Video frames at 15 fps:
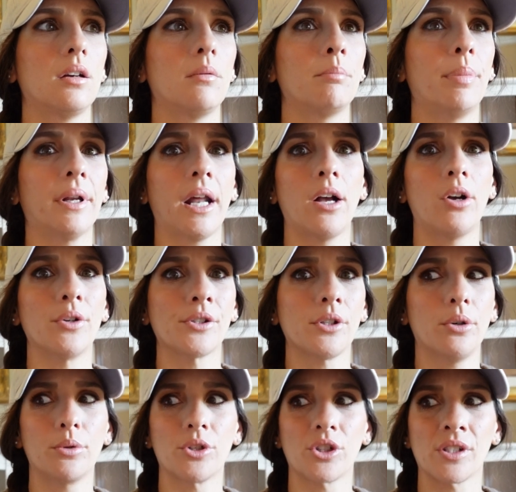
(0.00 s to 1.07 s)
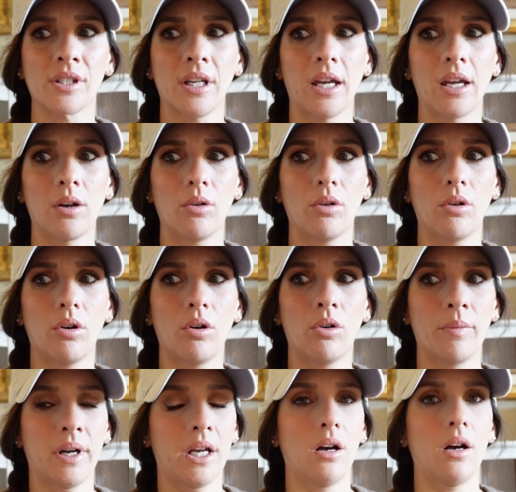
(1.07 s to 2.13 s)
but I also was just like, oh
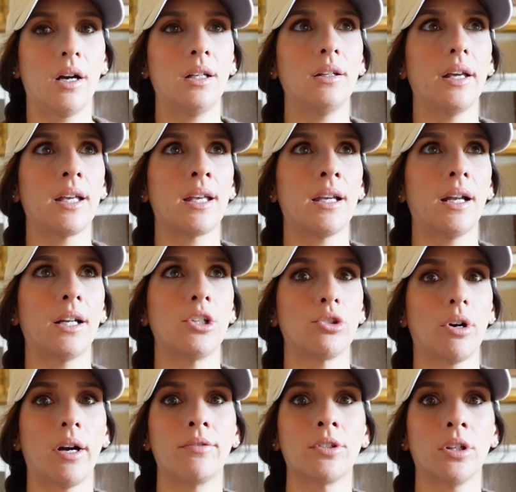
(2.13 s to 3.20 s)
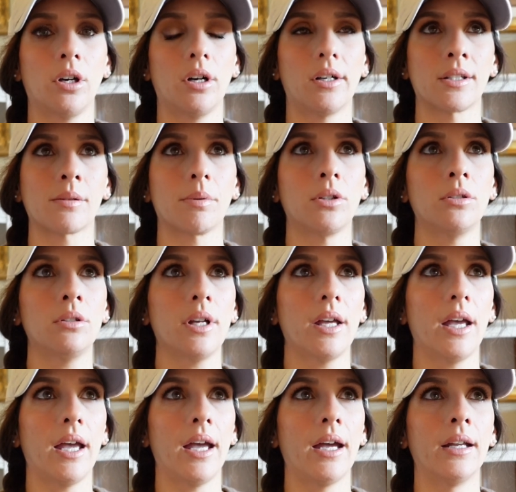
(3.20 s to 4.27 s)
my God, like, can I drive to the hospital?
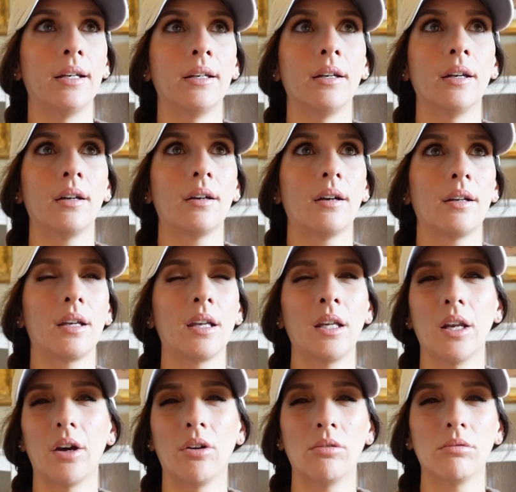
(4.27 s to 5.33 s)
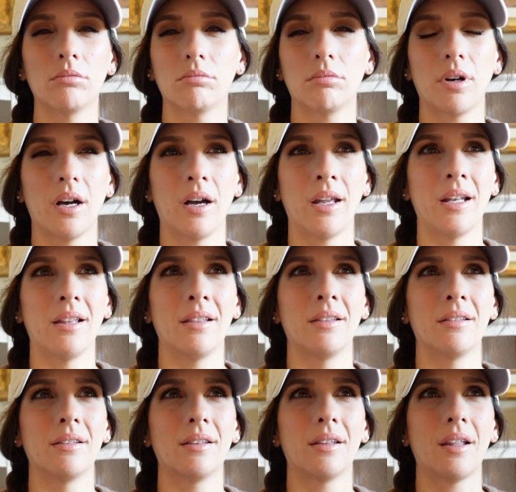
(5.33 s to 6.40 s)
And, you know, I
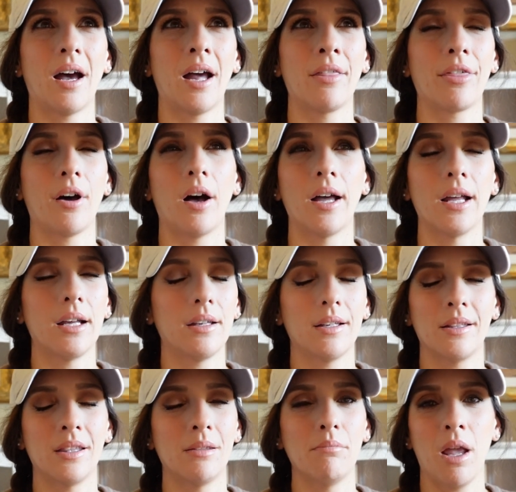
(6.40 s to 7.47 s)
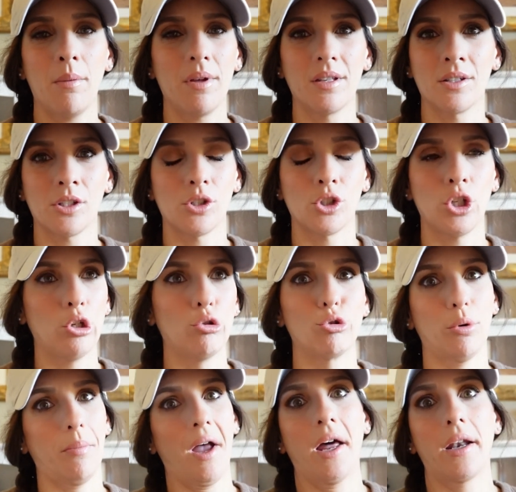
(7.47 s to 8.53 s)
didn't, I thought maybe this is too
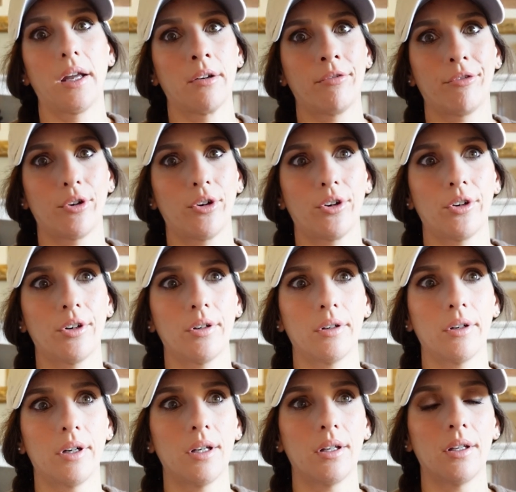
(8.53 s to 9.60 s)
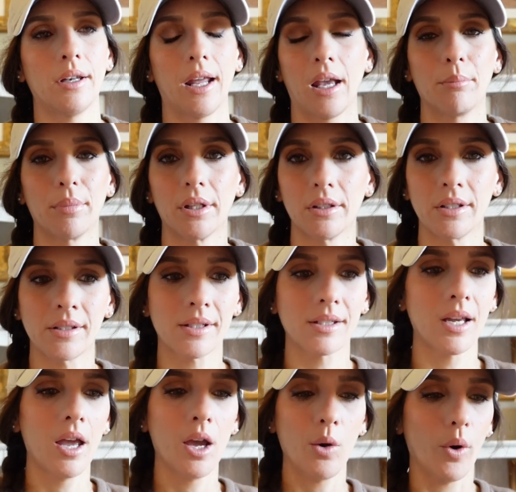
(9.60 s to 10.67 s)
dramatic for an
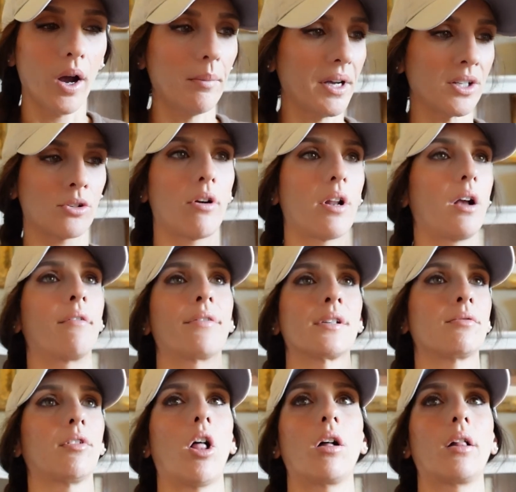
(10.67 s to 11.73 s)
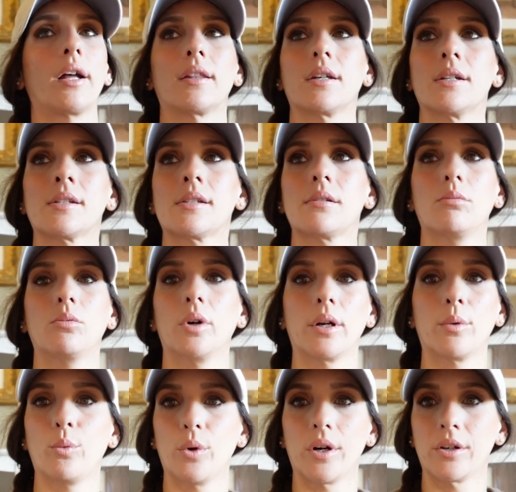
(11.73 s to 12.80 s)
ambulance. Why am I starting off this vlog like this?
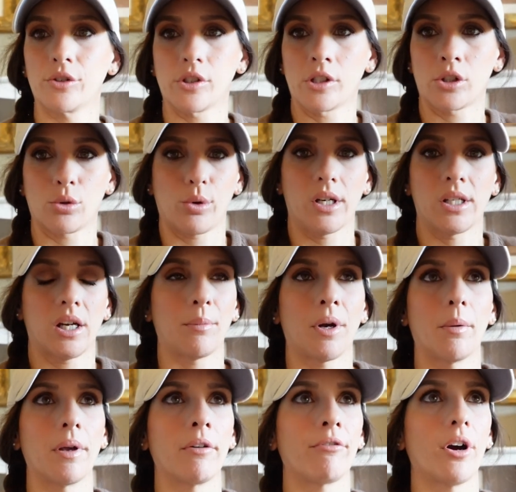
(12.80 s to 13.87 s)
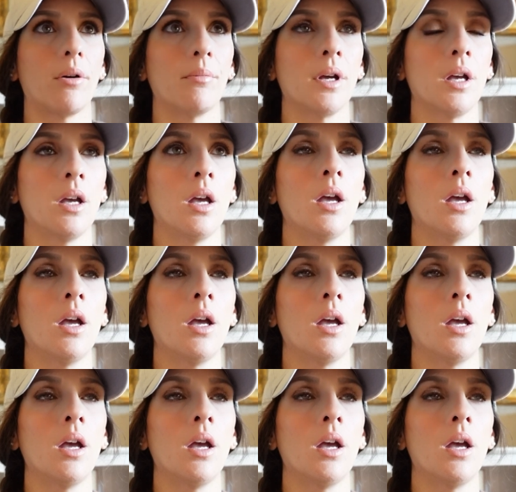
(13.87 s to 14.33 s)
Like, where's the story time coming from?